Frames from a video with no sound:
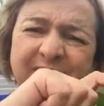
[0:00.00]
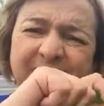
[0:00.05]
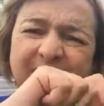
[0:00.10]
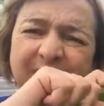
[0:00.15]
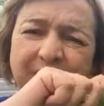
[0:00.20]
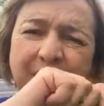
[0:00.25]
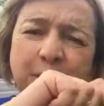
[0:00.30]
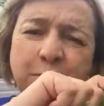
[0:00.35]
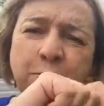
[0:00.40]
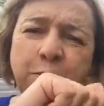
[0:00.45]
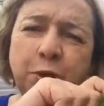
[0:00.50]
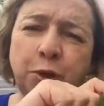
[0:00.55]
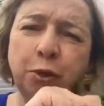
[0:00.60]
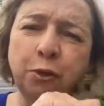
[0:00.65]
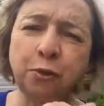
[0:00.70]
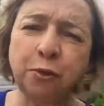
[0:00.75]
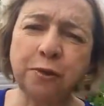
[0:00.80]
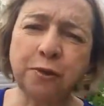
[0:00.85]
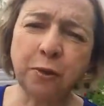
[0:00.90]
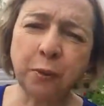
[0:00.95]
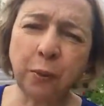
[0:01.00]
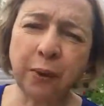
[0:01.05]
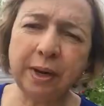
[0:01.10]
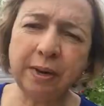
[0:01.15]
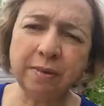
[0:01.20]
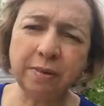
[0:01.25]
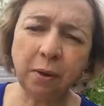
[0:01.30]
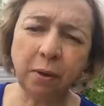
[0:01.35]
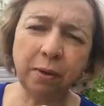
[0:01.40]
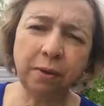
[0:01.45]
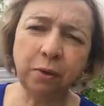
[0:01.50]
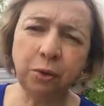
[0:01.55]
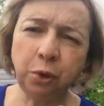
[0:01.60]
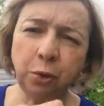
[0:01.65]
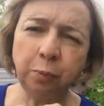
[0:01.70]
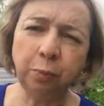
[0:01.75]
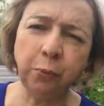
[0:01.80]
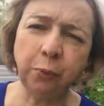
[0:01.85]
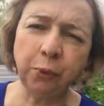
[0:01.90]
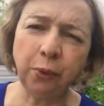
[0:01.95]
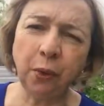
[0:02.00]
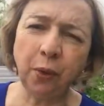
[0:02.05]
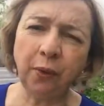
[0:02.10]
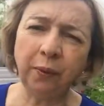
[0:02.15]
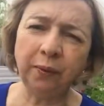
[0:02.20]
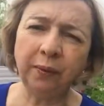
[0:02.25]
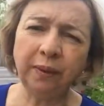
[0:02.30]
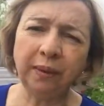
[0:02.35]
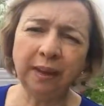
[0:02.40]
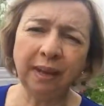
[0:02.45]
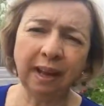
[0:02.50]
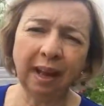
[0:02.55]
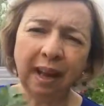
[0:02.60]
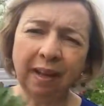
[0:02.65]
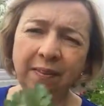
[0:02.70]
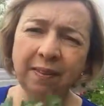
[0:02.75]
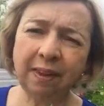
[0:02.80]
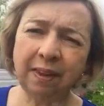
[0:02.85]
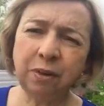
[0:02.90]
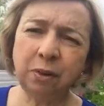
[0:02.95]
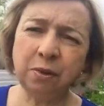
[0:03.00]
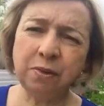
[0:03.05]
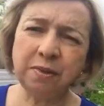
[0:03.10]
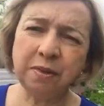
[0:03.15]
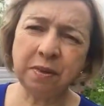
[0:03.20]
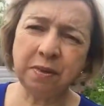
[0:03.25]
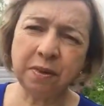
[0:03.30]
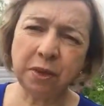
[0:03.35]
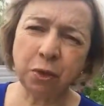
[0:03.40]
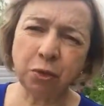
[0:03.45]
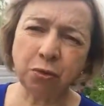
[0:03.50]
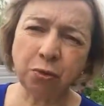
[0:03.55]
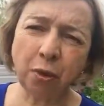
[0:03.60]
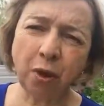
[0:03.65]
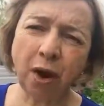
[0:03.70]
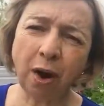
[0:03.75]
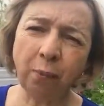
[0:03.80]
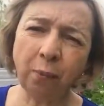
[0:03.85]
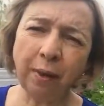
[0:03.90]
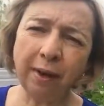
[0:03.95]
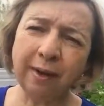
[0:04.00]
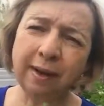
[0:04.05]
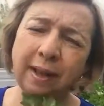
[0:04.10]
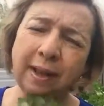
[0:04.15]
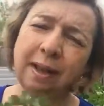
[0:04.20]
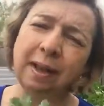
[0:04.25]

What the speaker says: ones that you squeeze on and you put on, and they're using the dry one.